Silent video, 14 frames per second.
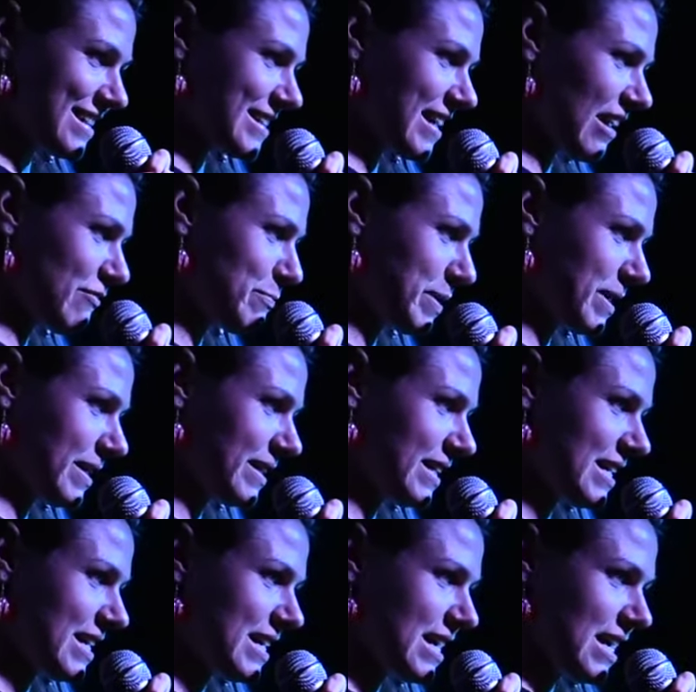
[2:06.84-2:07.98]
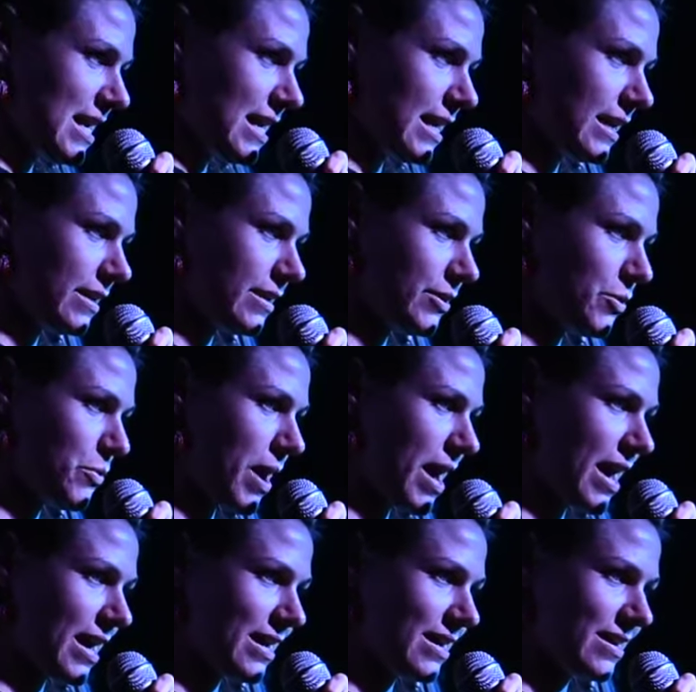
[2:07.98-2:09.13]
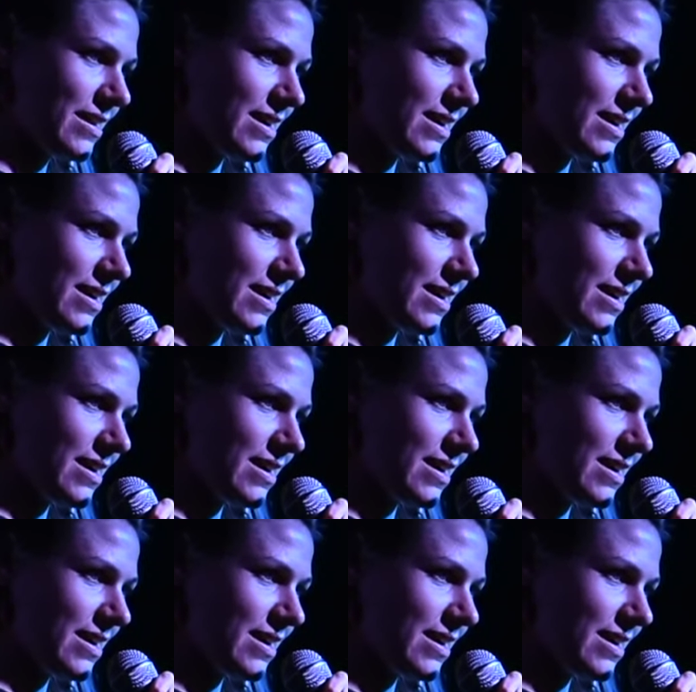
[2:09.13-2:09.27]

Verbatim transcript: Cause I've been hidden away,